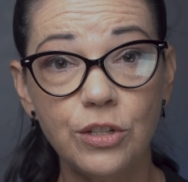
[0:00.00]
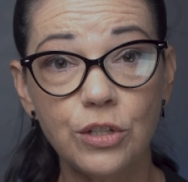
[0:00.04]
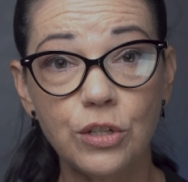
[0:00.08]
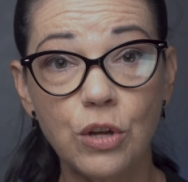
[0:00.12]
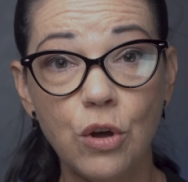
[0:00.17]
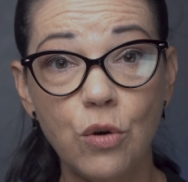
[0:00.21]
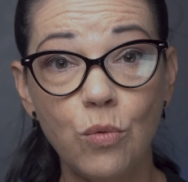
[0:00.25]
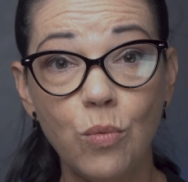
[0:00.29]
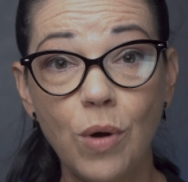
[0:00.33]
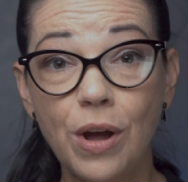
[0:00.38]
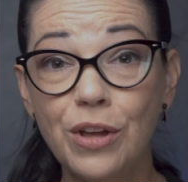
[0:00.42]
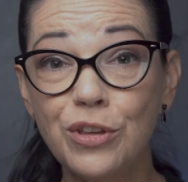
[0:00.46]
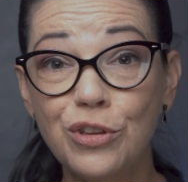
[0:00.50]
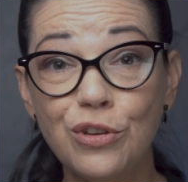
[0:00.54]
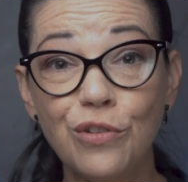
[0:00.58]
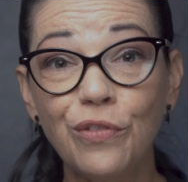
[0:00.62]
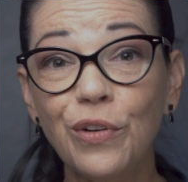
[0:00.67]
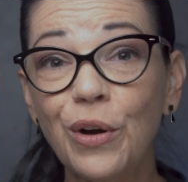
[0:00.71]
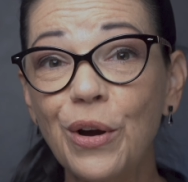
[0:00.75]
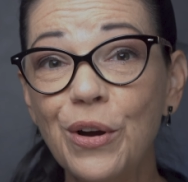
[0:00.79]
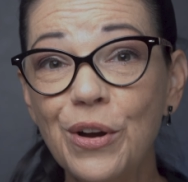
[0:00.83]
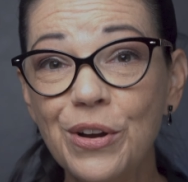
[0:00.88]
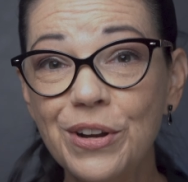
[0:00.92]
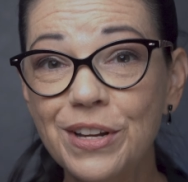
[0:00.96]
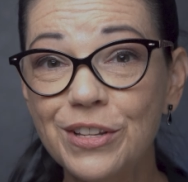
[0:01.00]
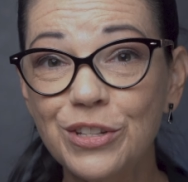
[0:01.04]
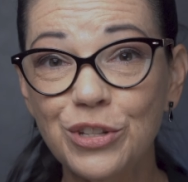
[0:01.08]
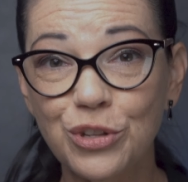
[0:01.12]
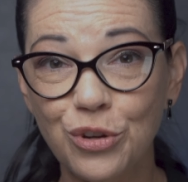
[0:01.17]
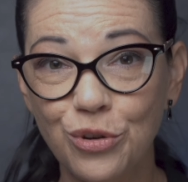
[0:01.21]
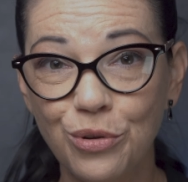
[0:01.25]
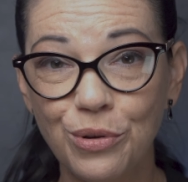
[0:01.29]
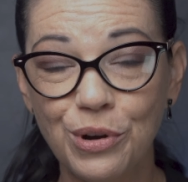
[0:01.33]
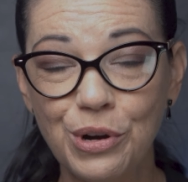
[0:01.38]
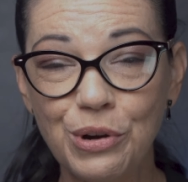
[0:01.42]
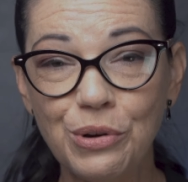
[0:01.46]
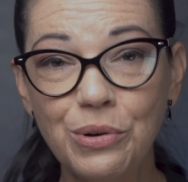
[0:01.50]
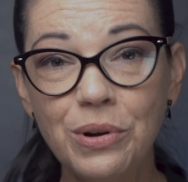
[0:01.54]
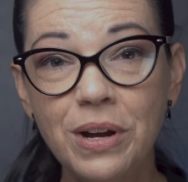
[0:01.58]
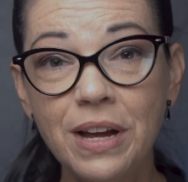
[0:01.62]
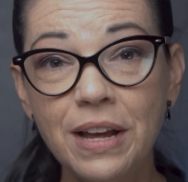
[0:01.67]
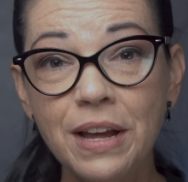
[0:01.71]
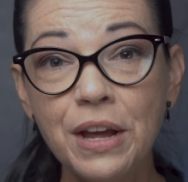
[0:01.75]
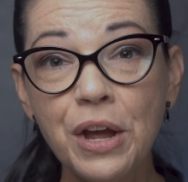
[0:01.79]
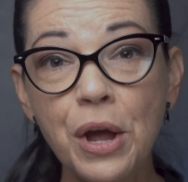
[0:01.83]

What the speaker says: so what you've heard is true,